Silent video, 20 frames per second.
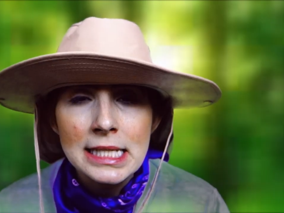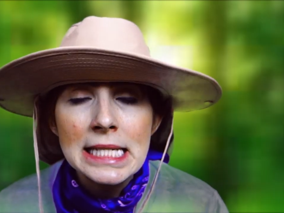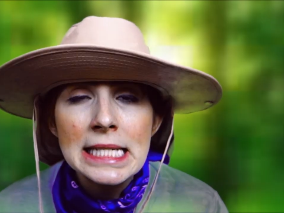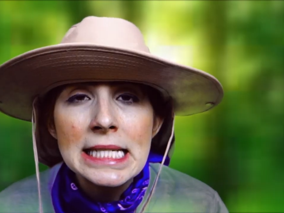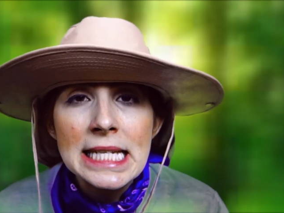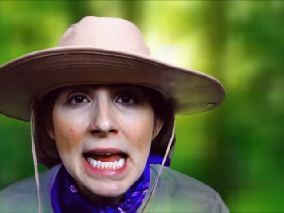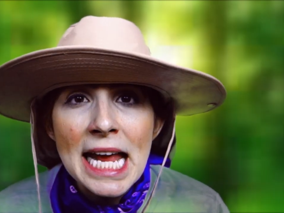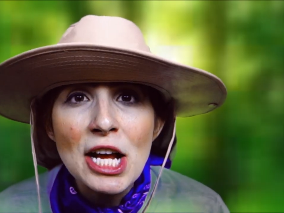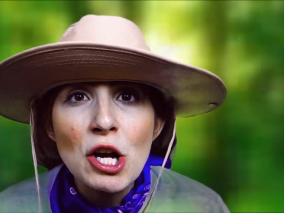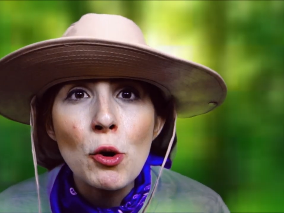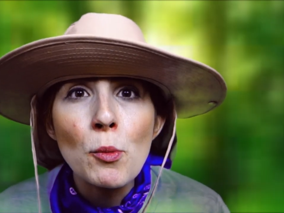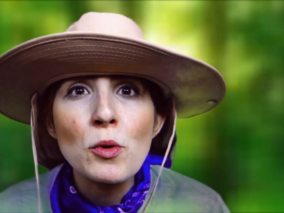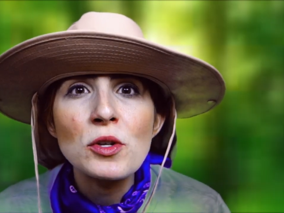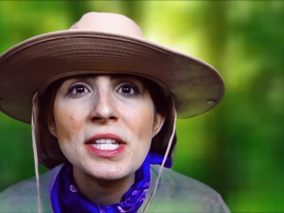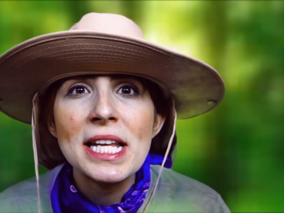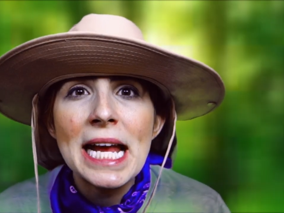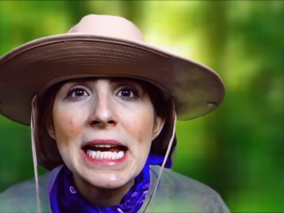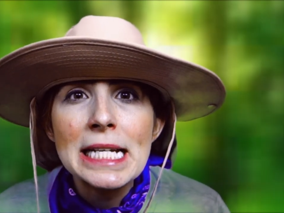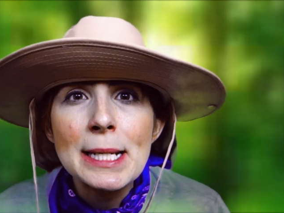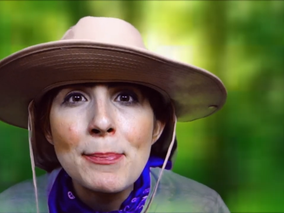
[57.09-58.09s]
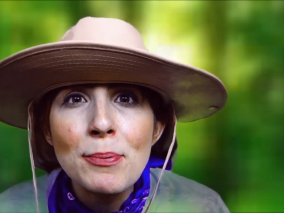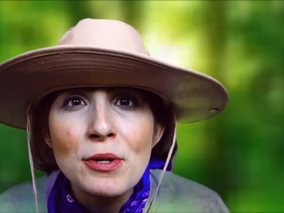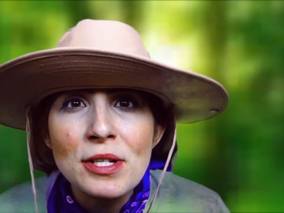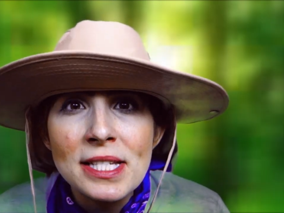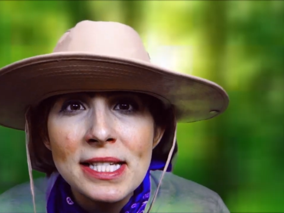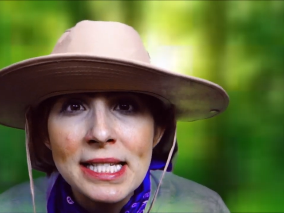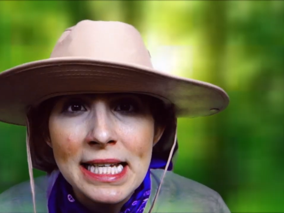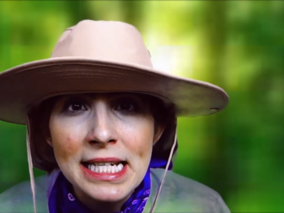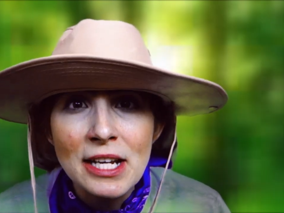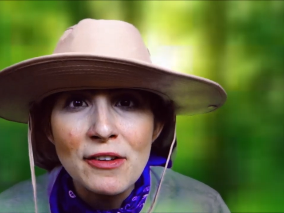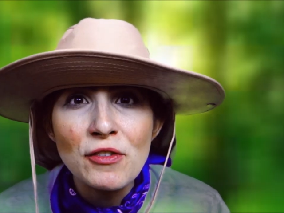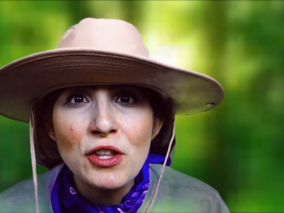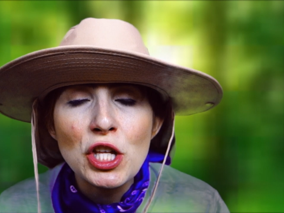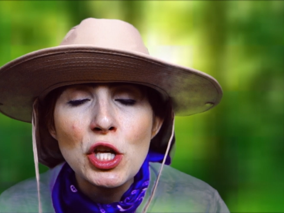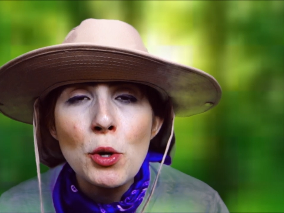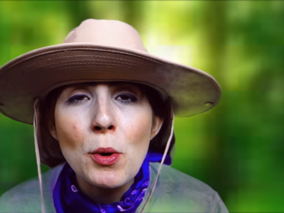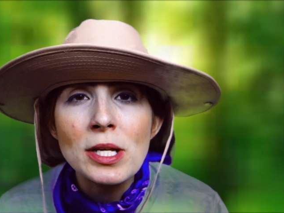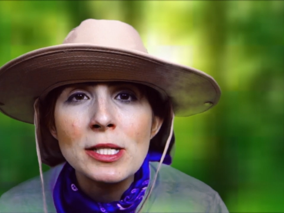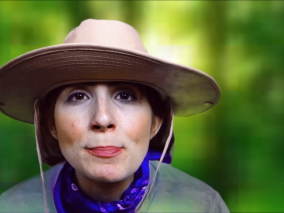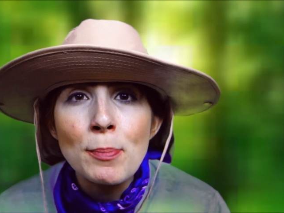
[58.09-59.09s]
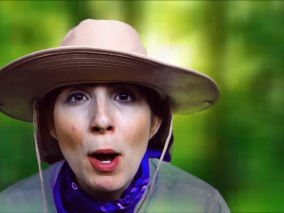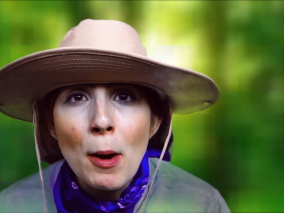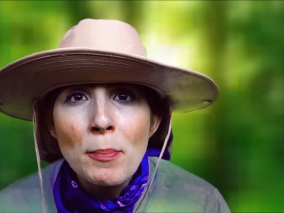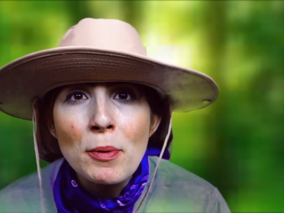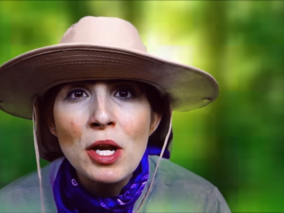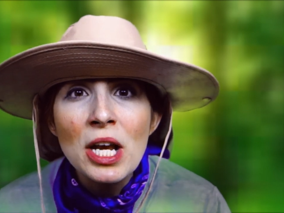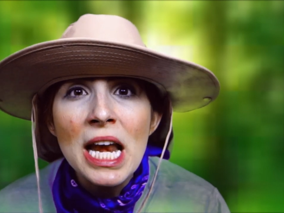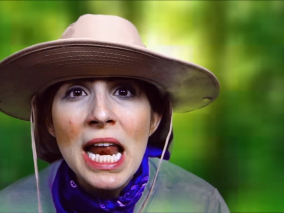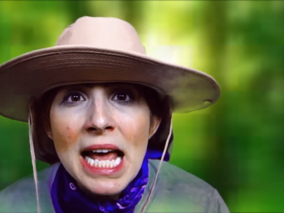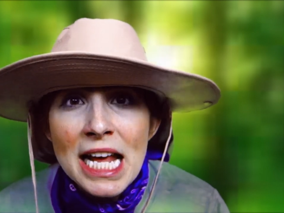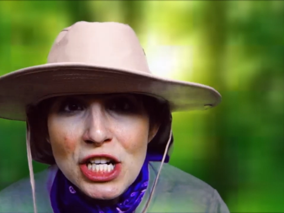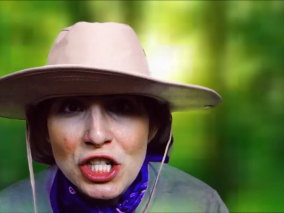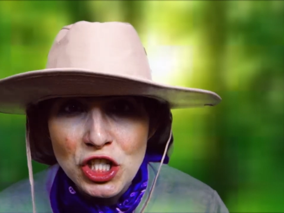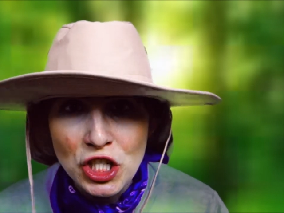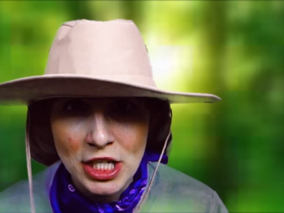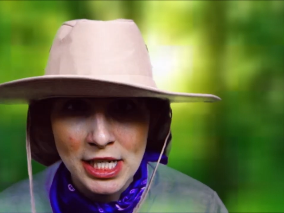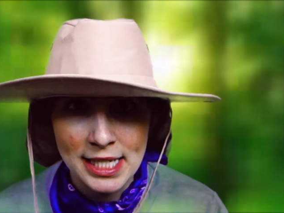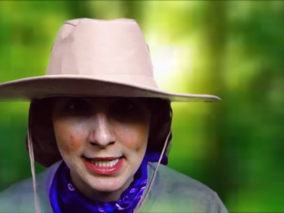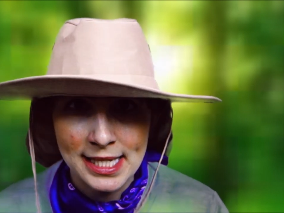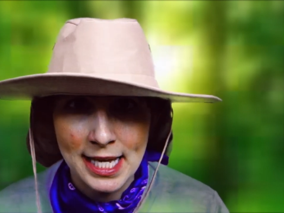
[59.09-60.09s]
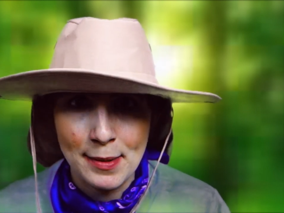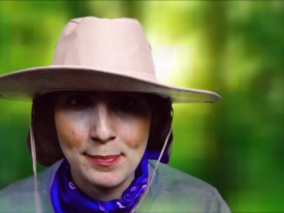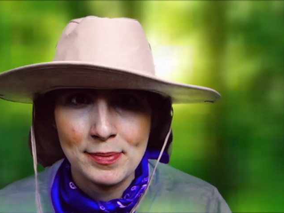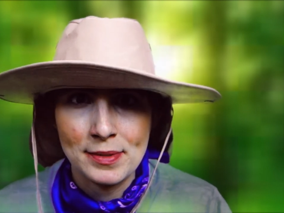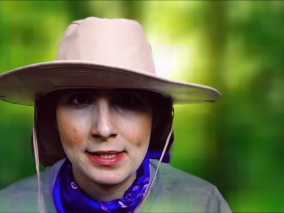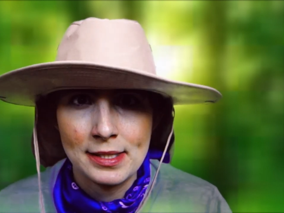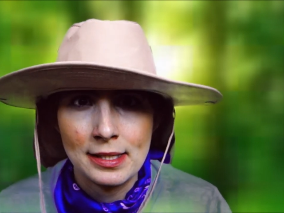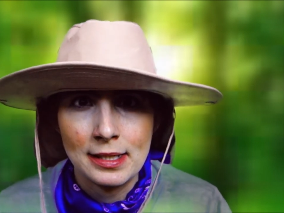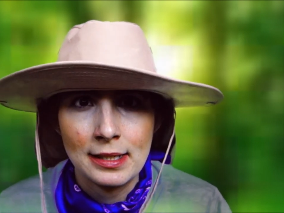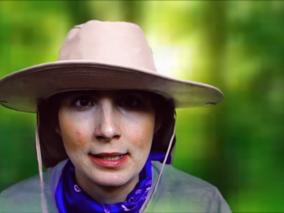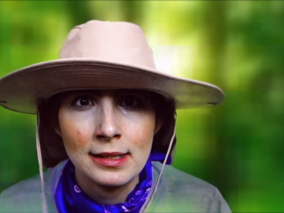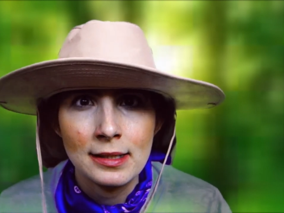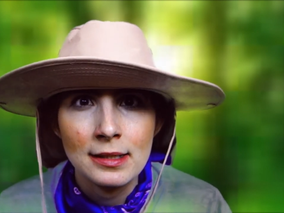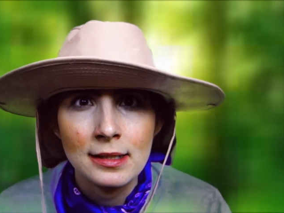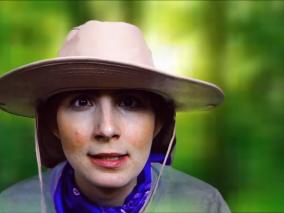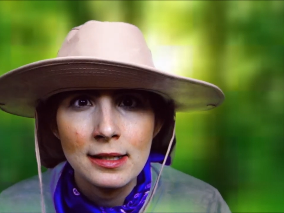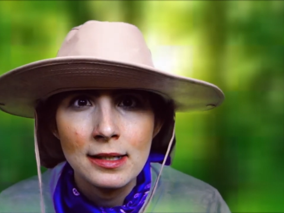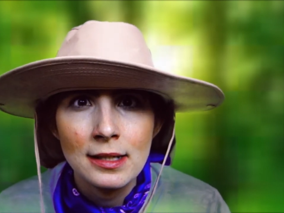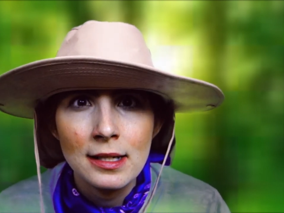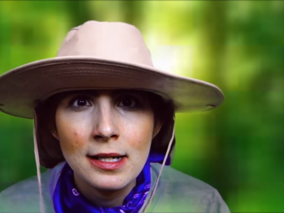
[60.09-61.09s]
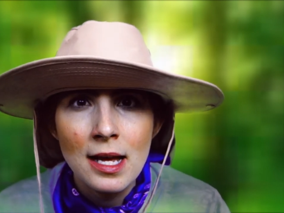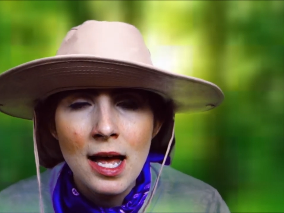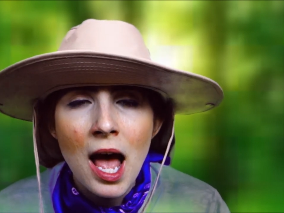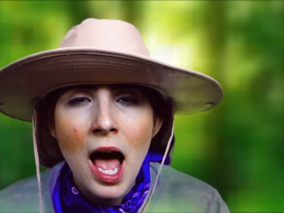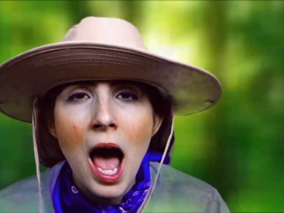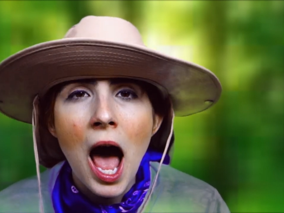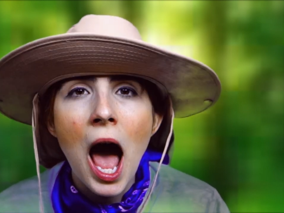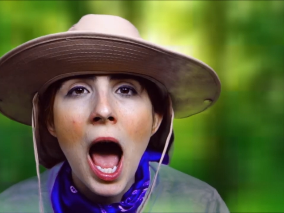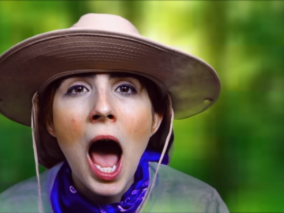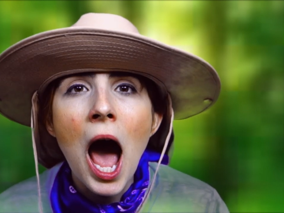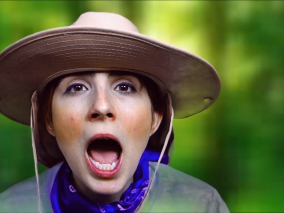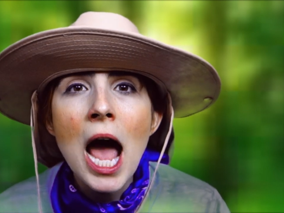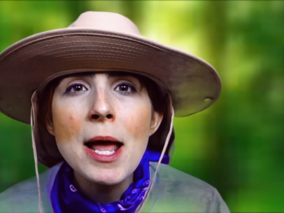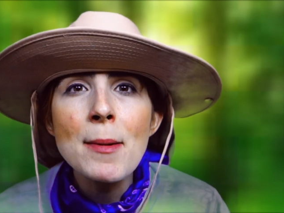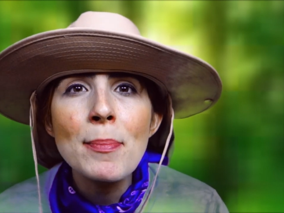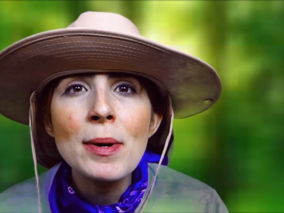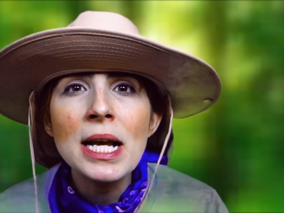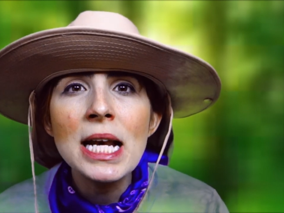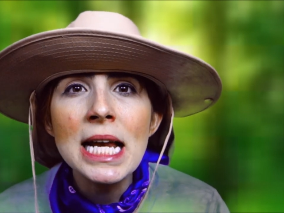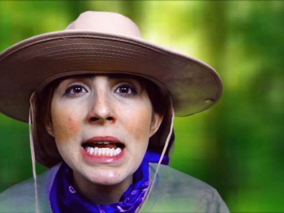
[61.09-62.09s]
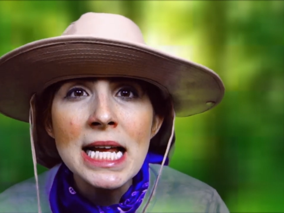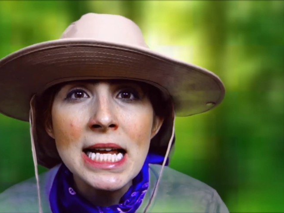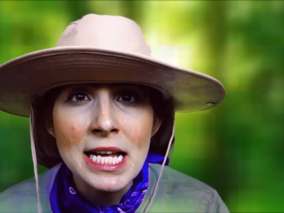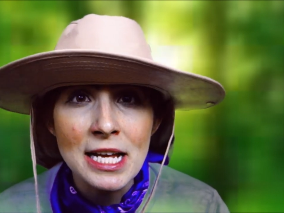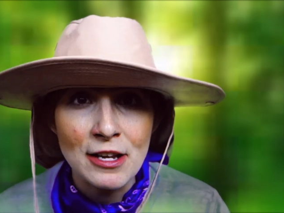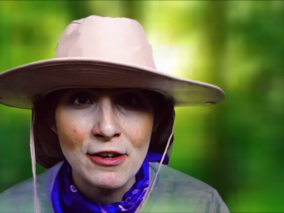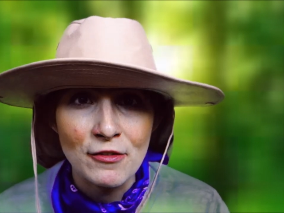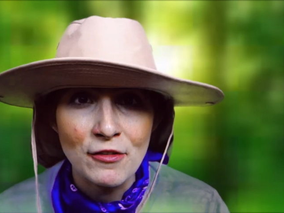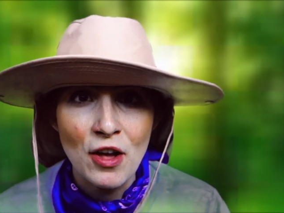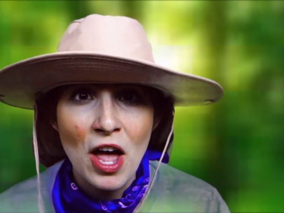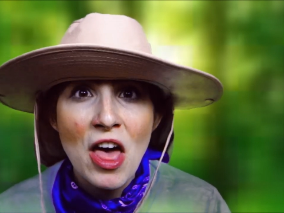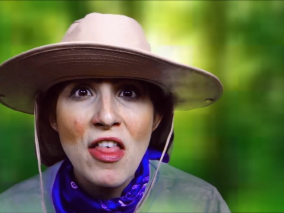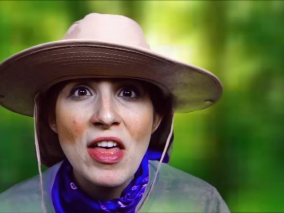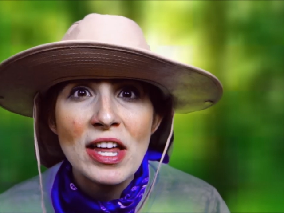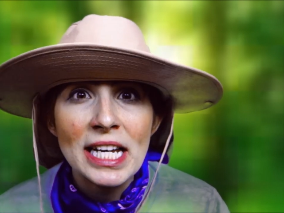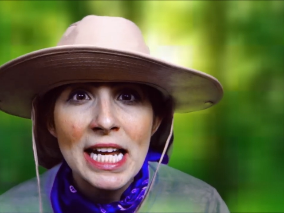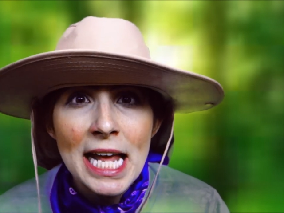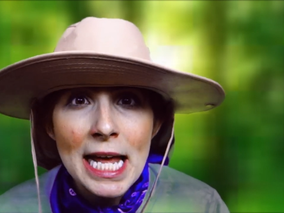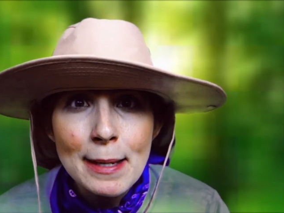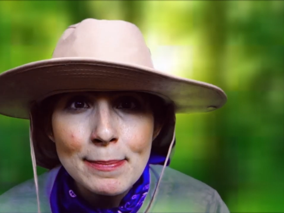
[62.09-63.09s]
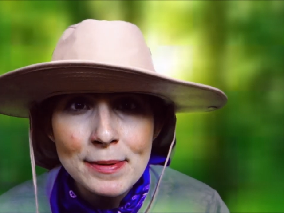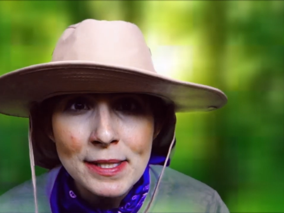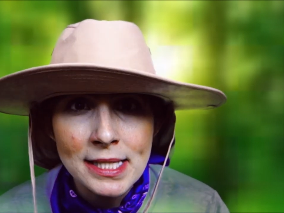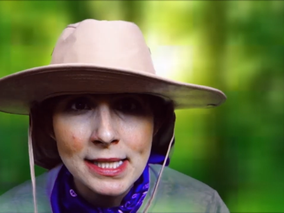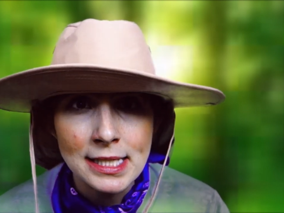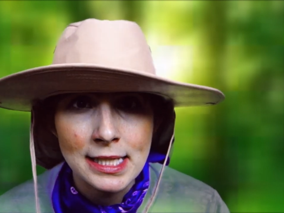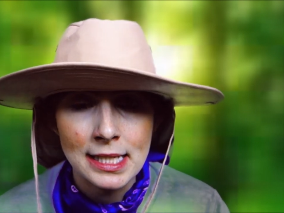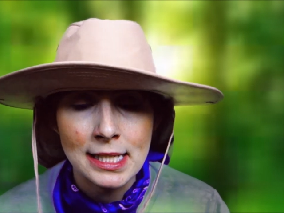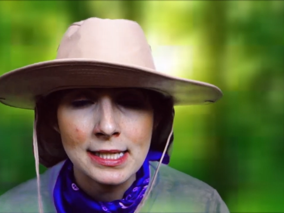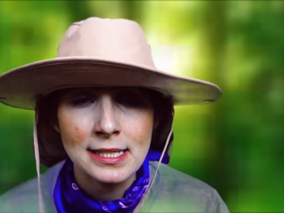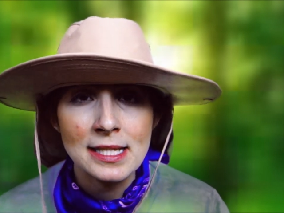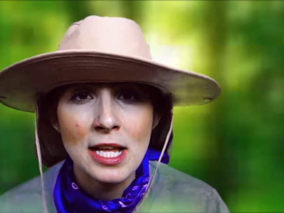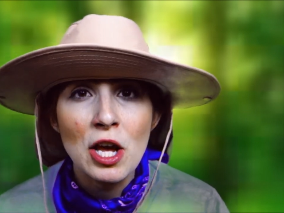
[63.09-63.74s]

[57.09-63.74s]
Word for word: Today, almost 80% of the US population is hipster. I believe that hipsters